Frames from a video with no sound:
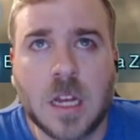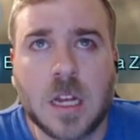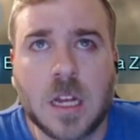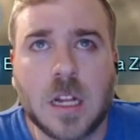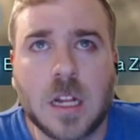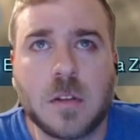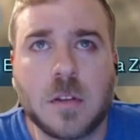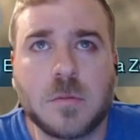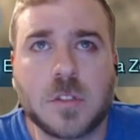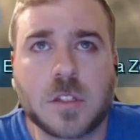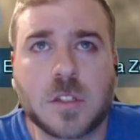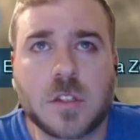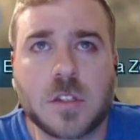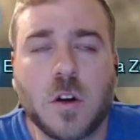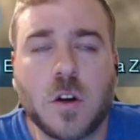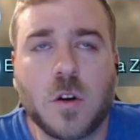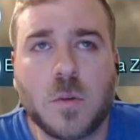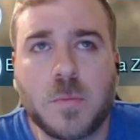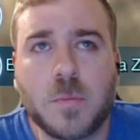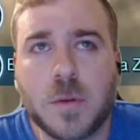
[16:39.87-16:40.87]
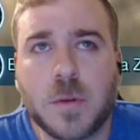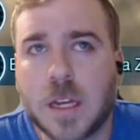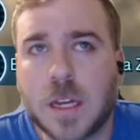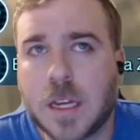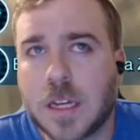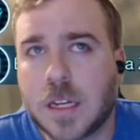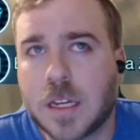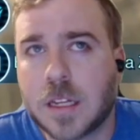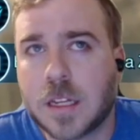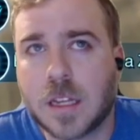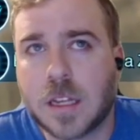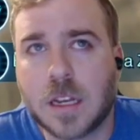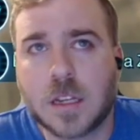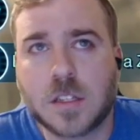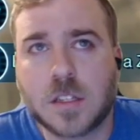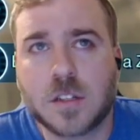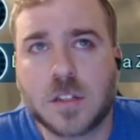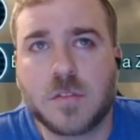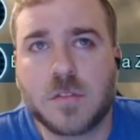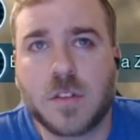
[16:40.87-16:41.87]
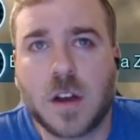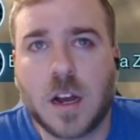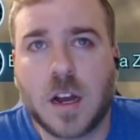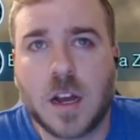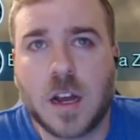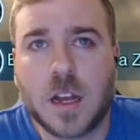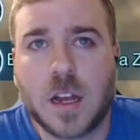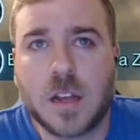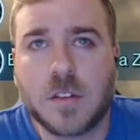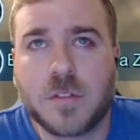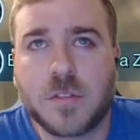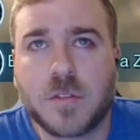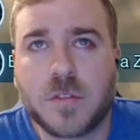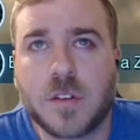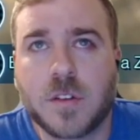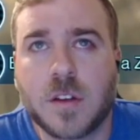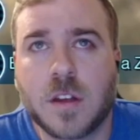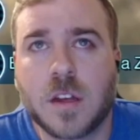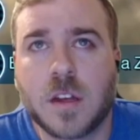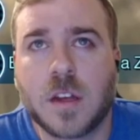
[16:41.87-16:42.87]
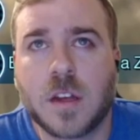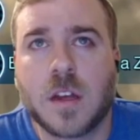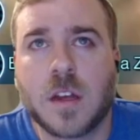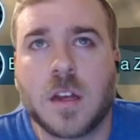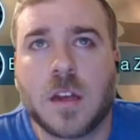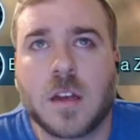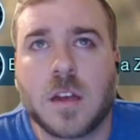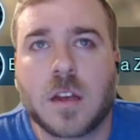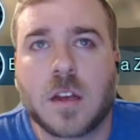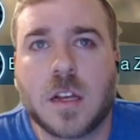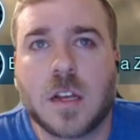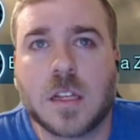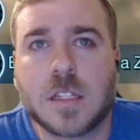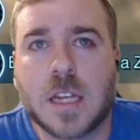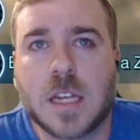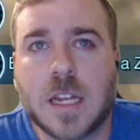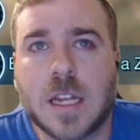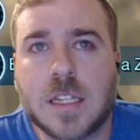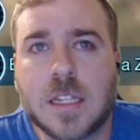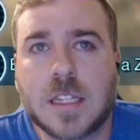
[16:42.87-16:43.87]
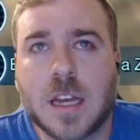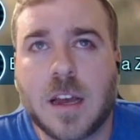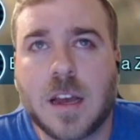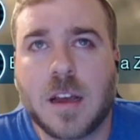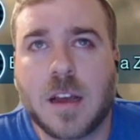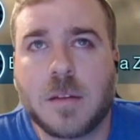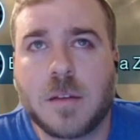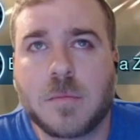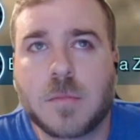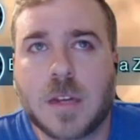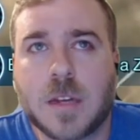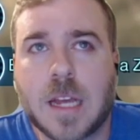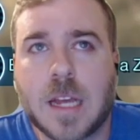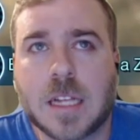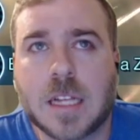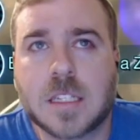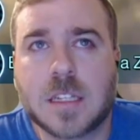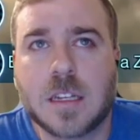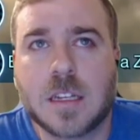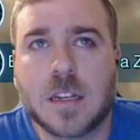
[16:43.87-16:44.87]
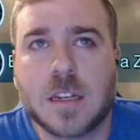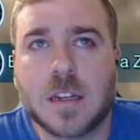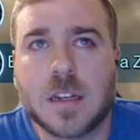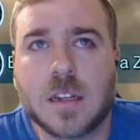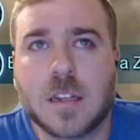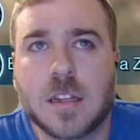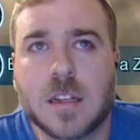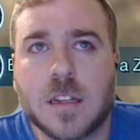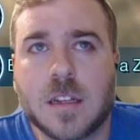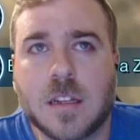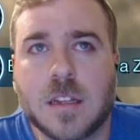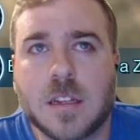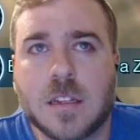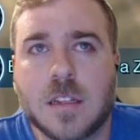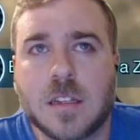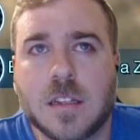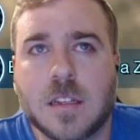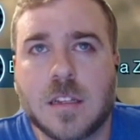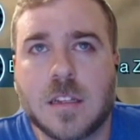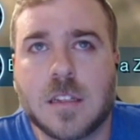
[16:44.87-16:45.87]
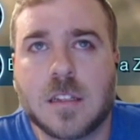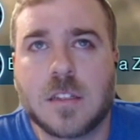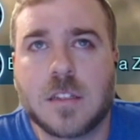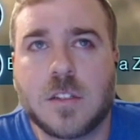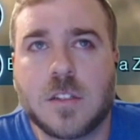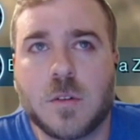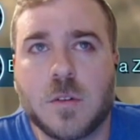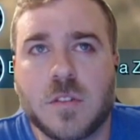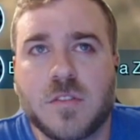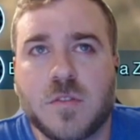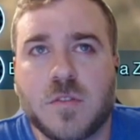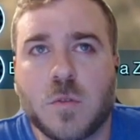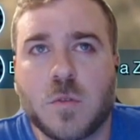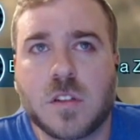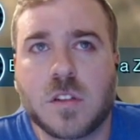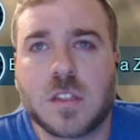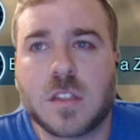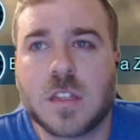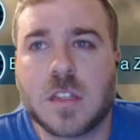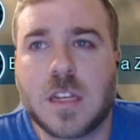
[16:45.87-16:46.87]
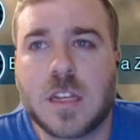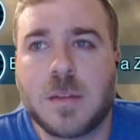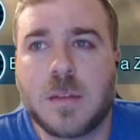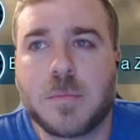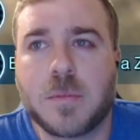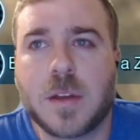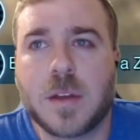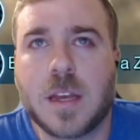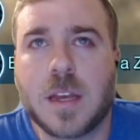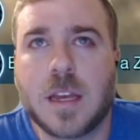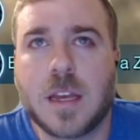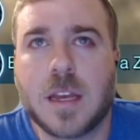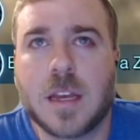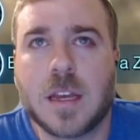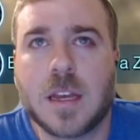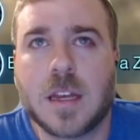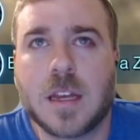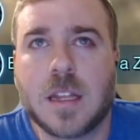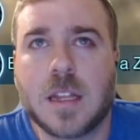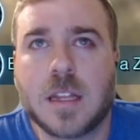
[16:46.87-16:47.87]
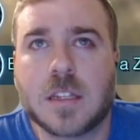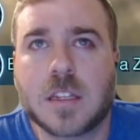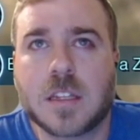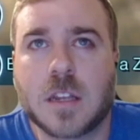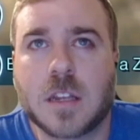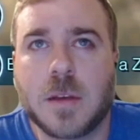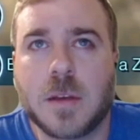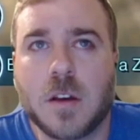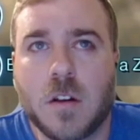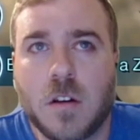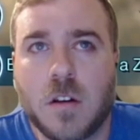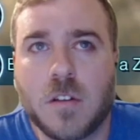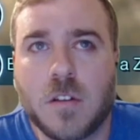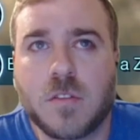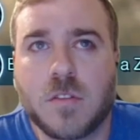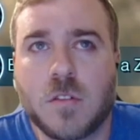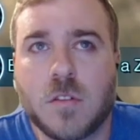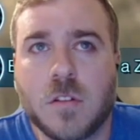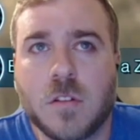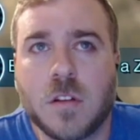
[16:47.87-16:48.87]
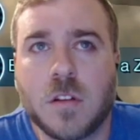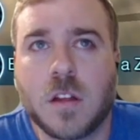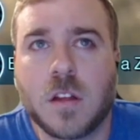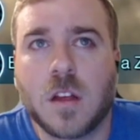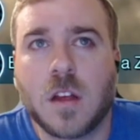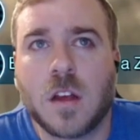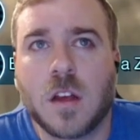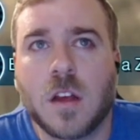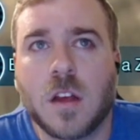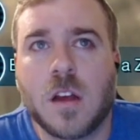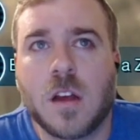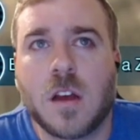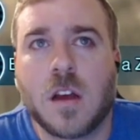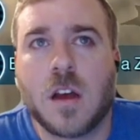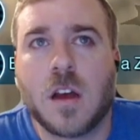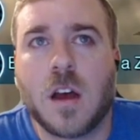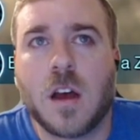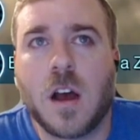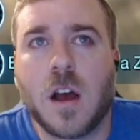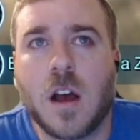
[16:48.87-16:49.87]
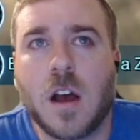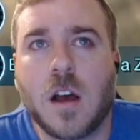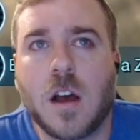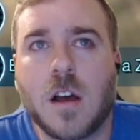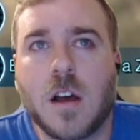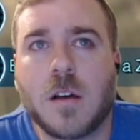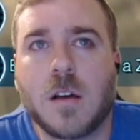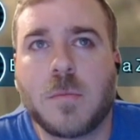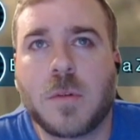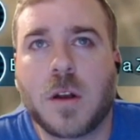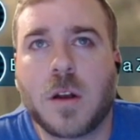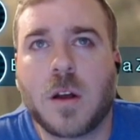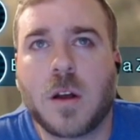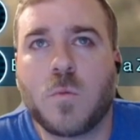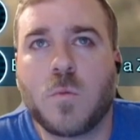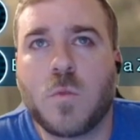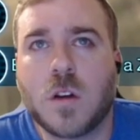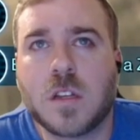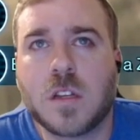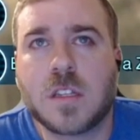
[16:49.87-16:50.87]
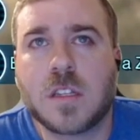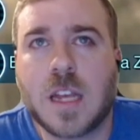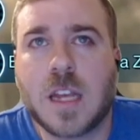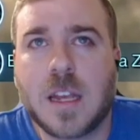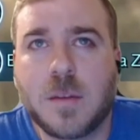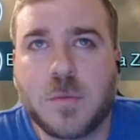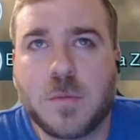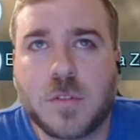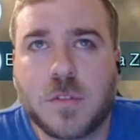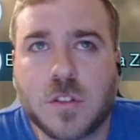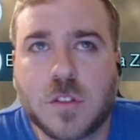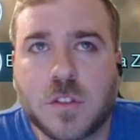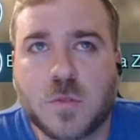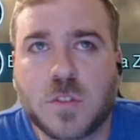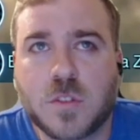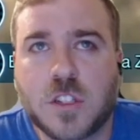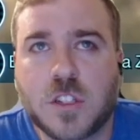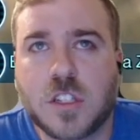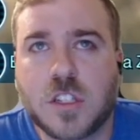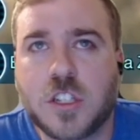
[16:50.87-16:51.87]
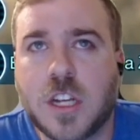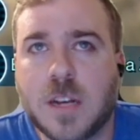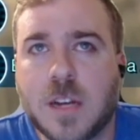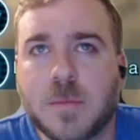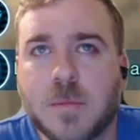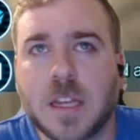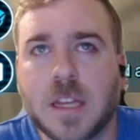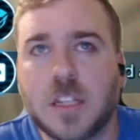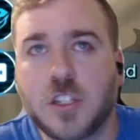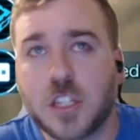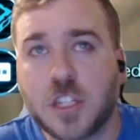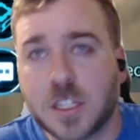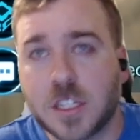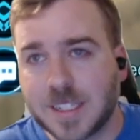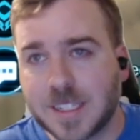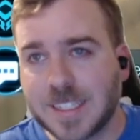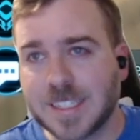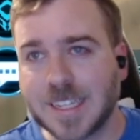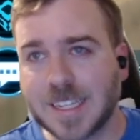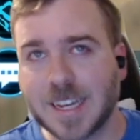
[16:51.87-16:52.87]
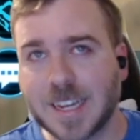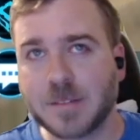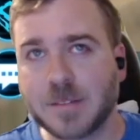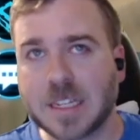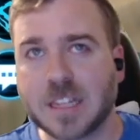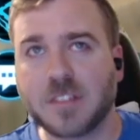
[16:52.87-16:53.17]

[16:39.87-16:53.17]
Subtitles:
I'm just hoping that I survive, because anytime Cat's gonna do her force sleep, and it's gonna be awful. But I was able to switch to JMK just in time to get